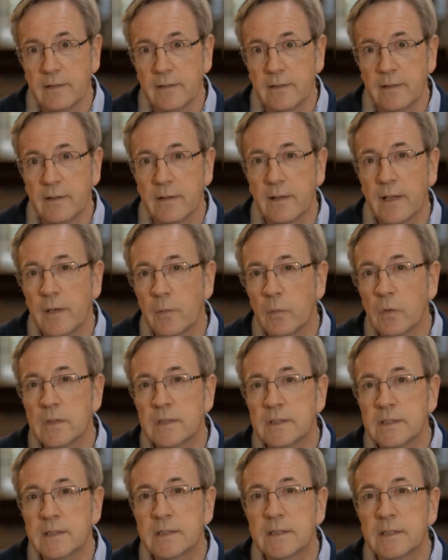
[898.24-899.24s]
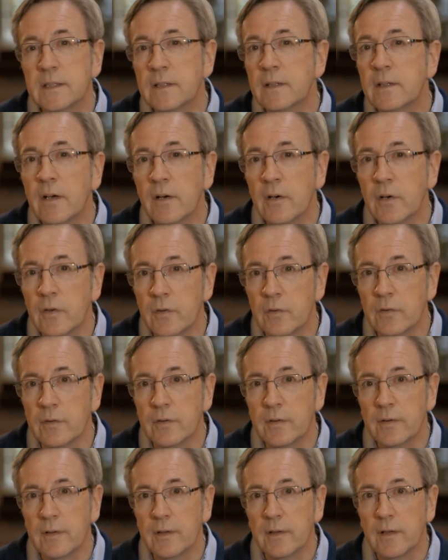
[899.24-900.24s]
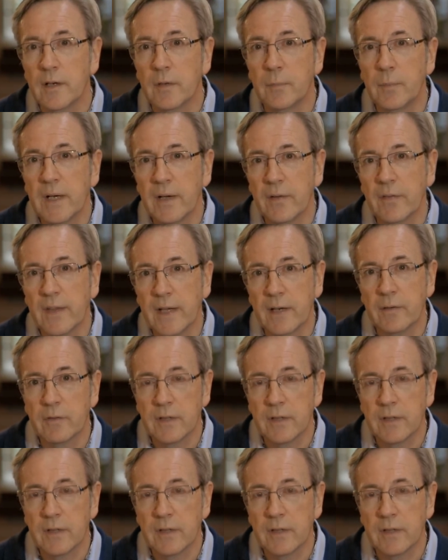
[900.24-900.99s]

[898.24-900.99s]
that they wanted to know about that